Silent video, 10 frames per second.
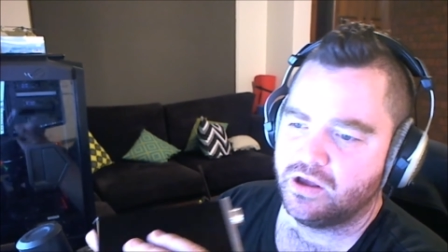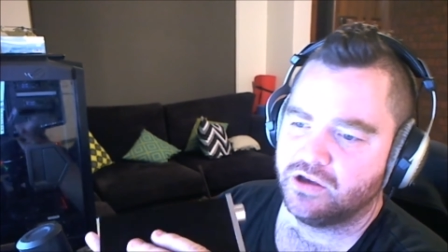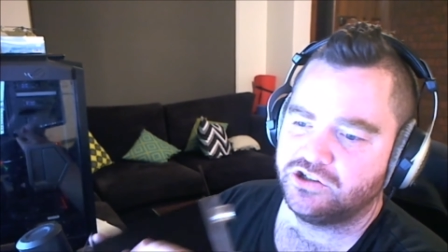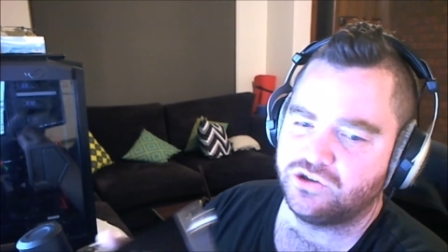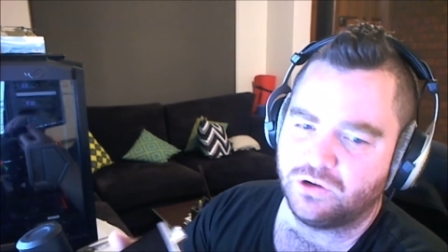
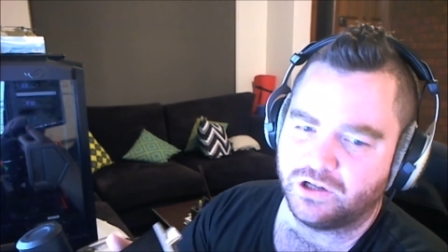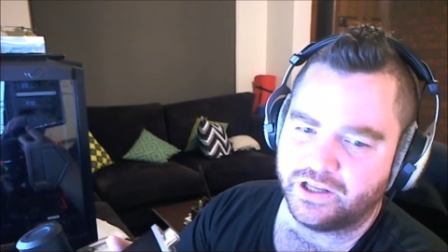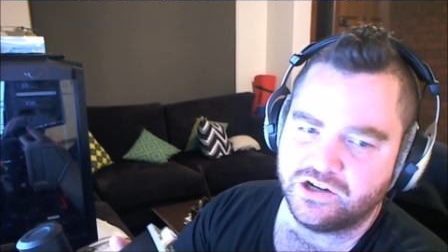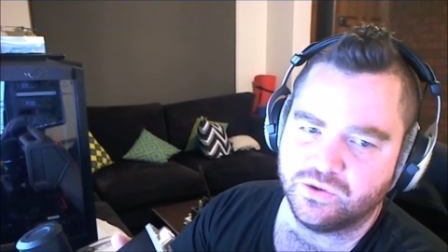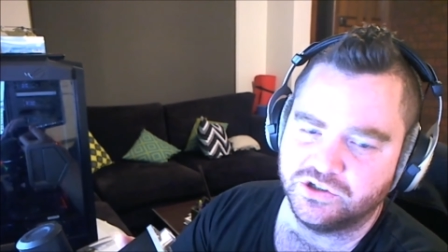Sort of lean
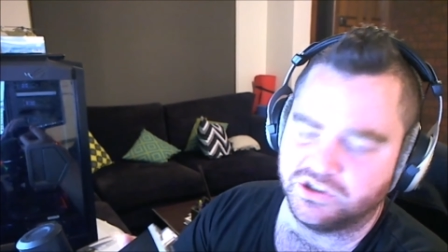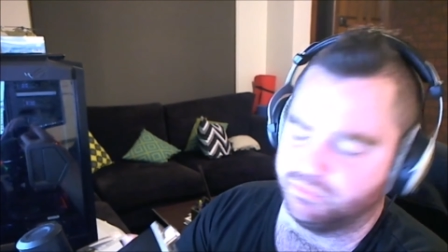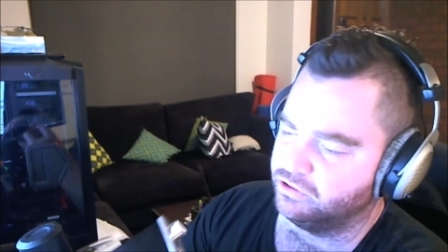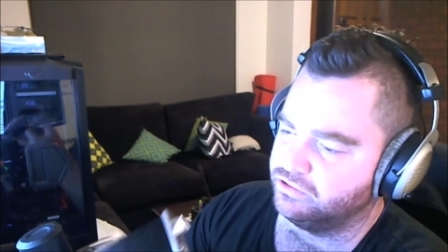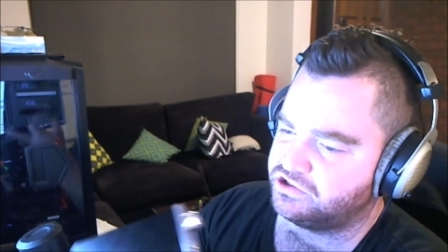towards the
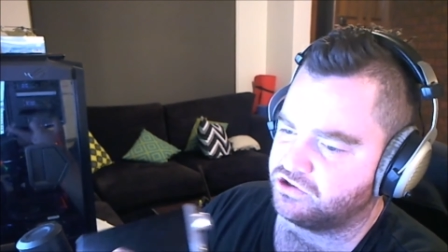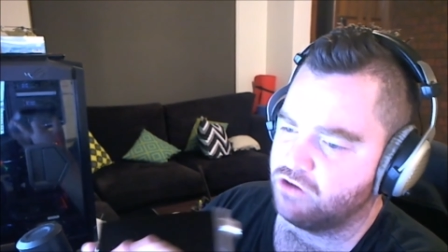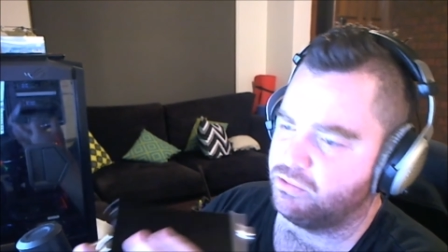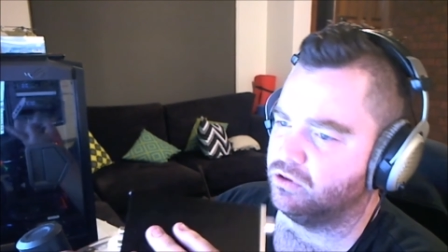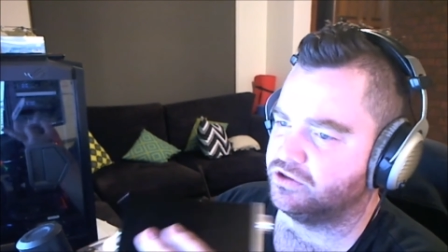Blue
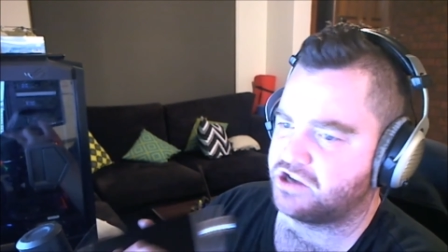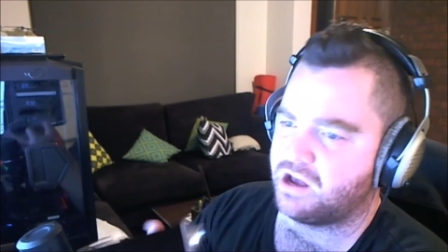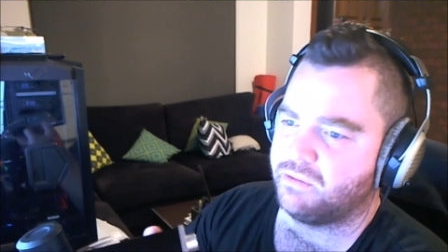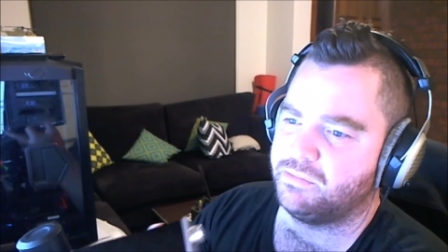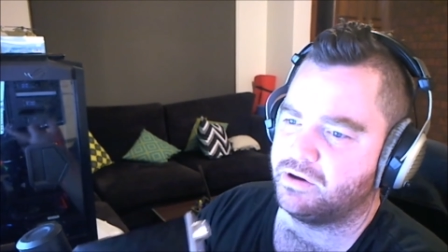Snowball. It's a couple
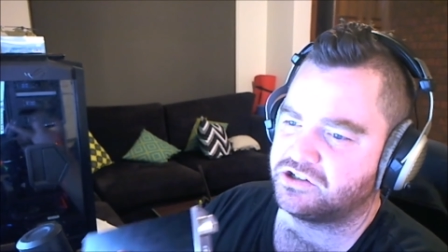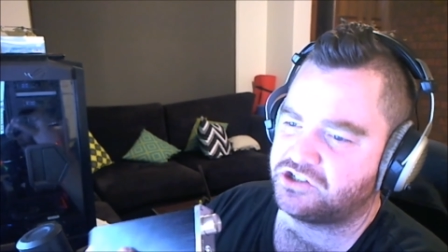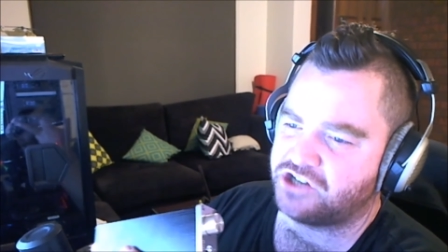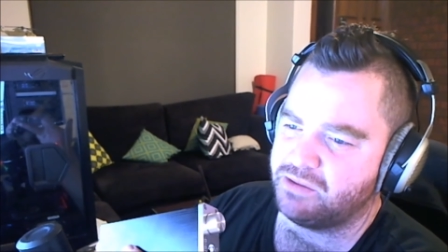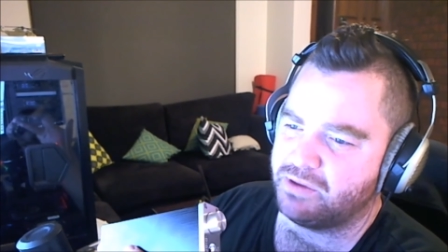of bucks
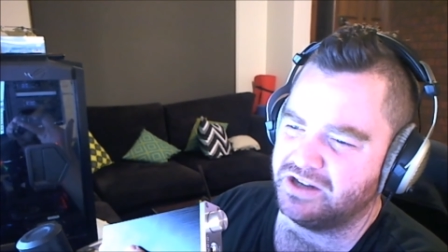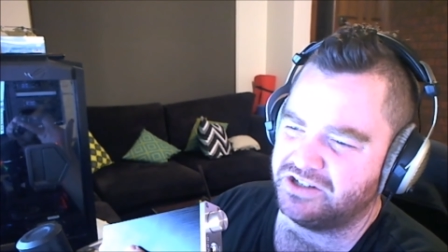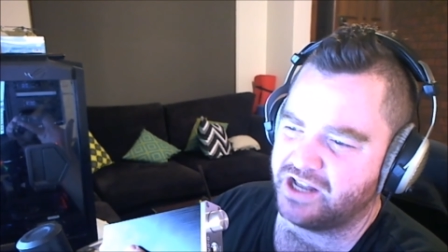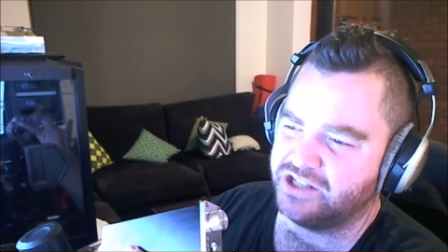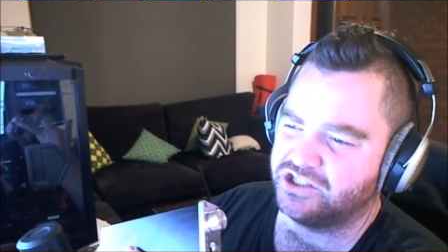cheaper and
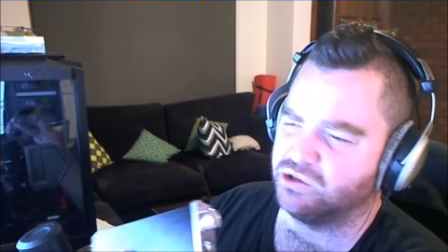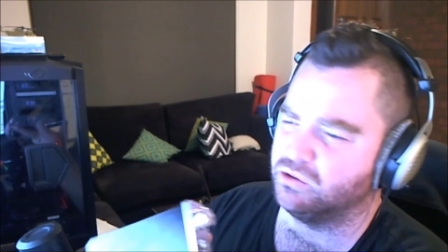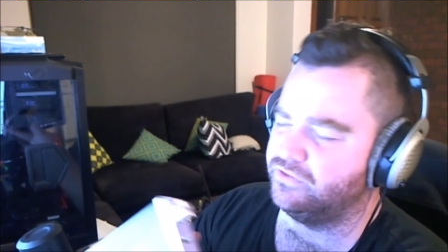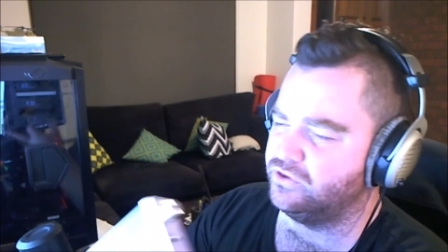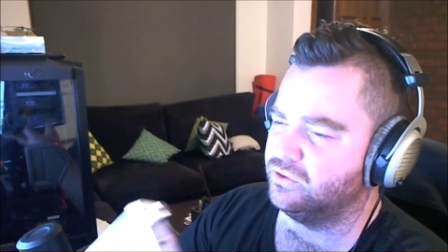tends to
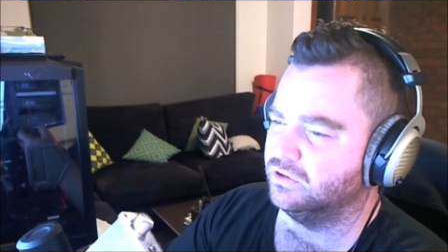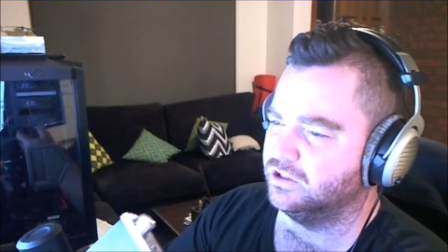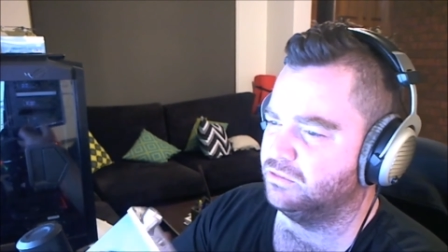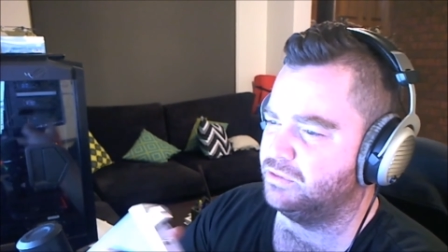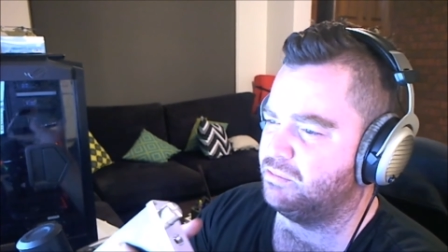review a little
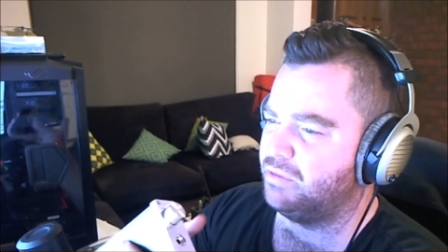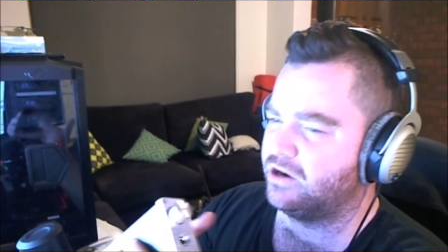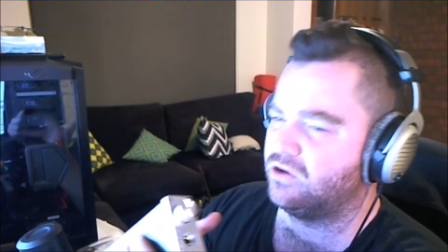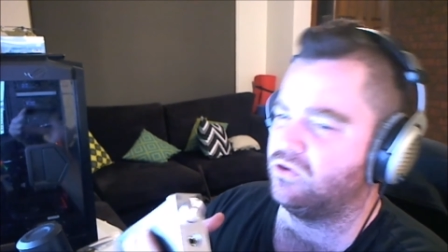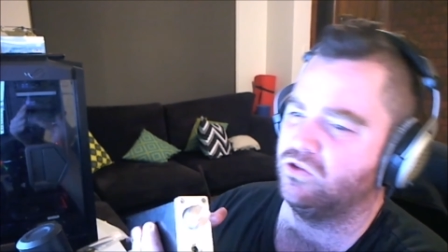bit better,
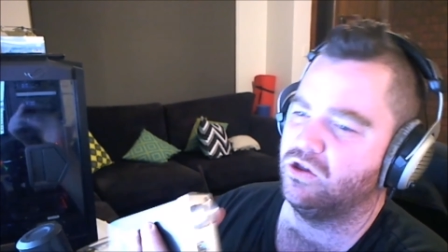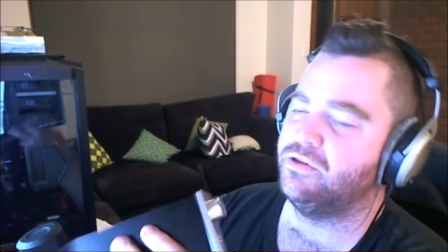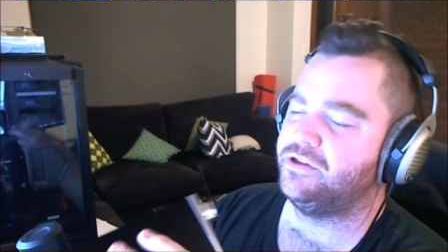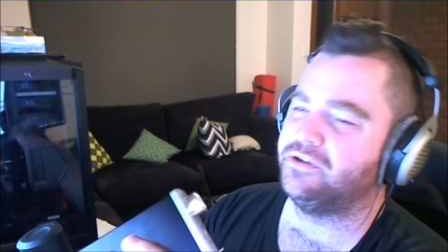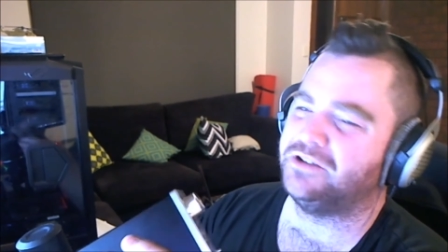although
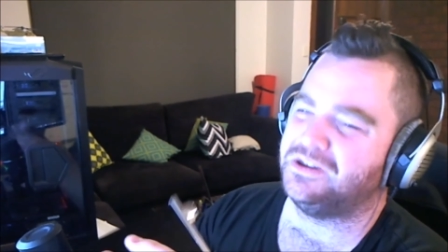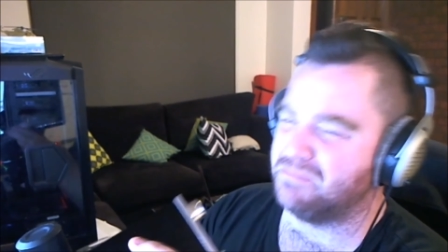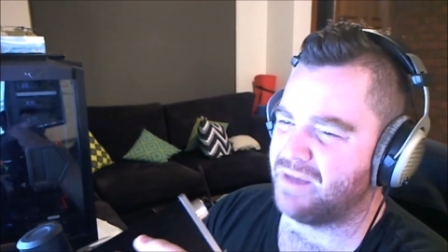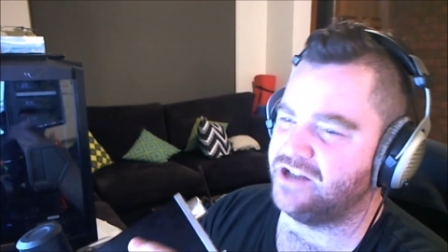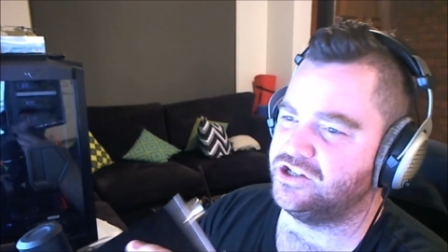the only
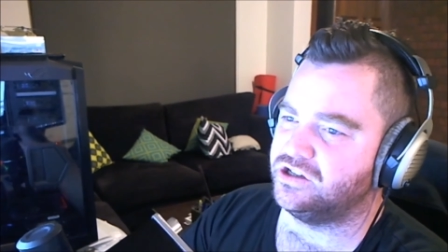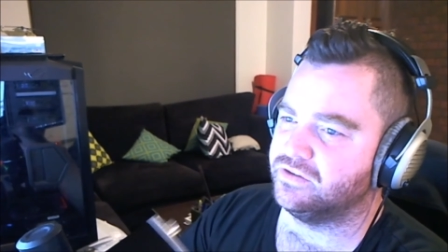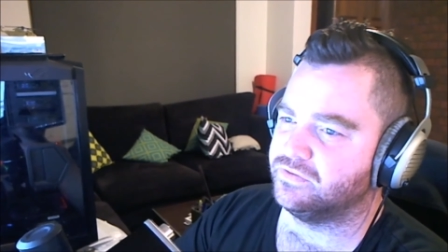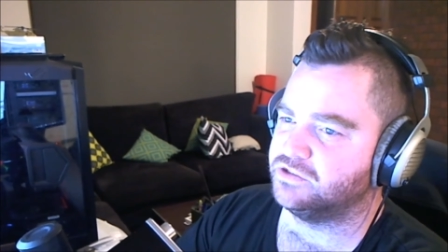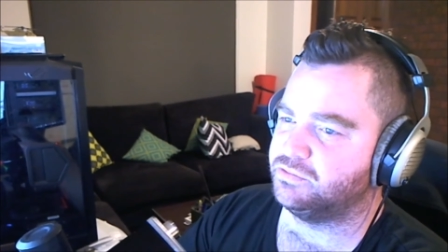major
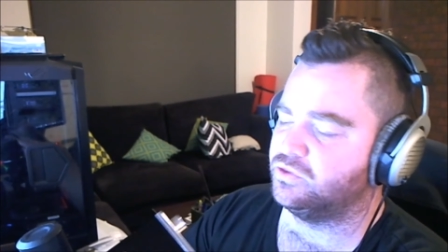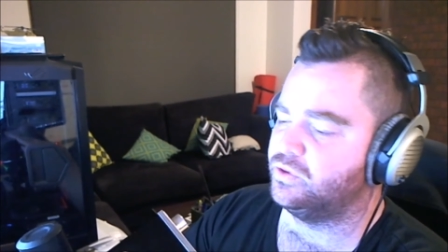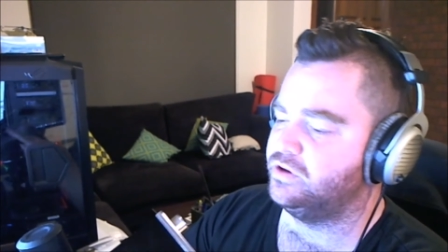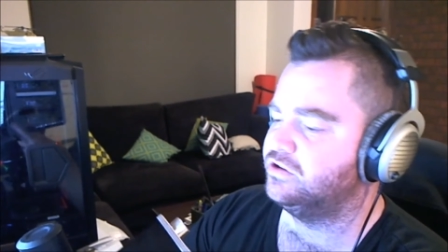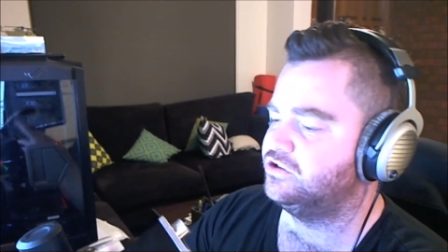difference between
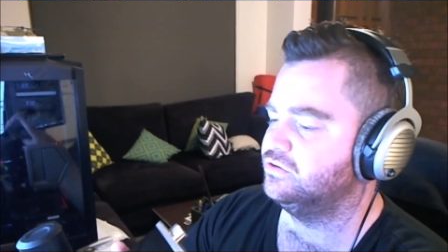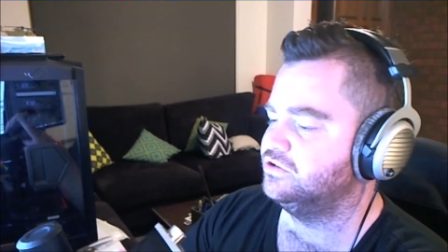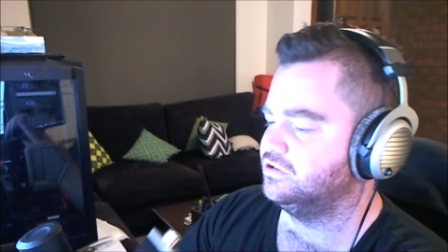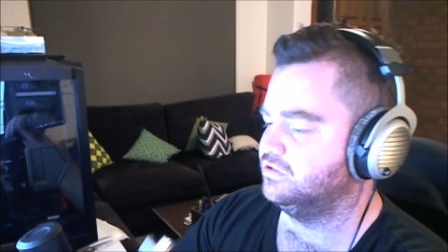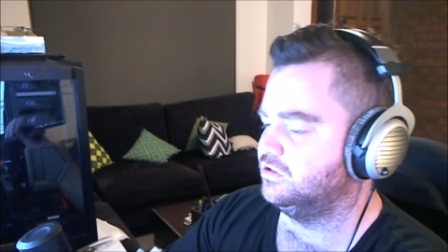the two is a
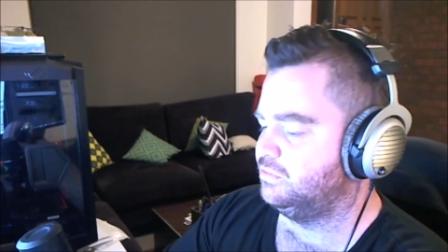little bit